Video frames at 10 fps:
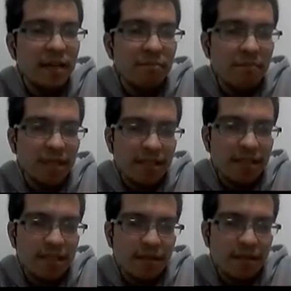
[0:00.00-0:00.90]
but
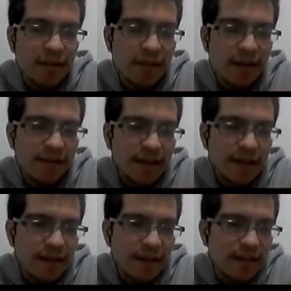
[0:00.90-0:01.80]
we have
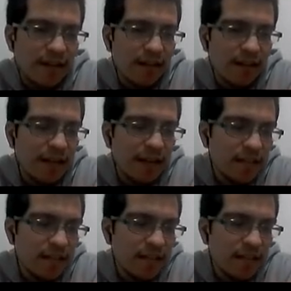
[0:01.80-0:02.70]
in
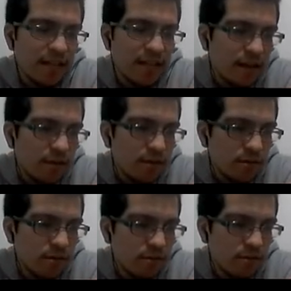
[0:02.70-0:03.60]
ALeRCE, we have a
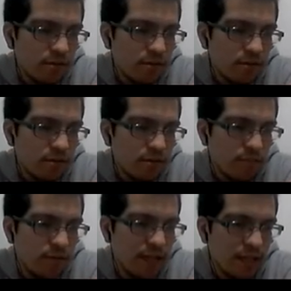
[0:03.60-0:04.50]
cross match
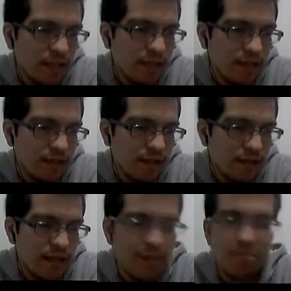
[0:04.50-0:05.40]
with
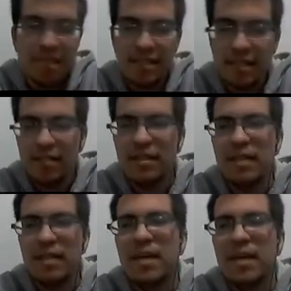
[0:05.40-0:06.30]
MPC, the
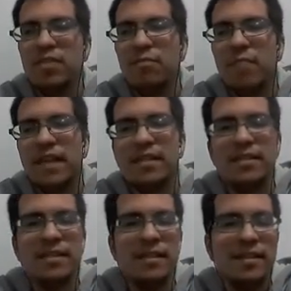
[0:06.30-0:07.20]
Minor Planet
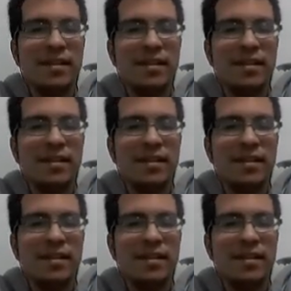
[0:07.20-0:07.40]
Center,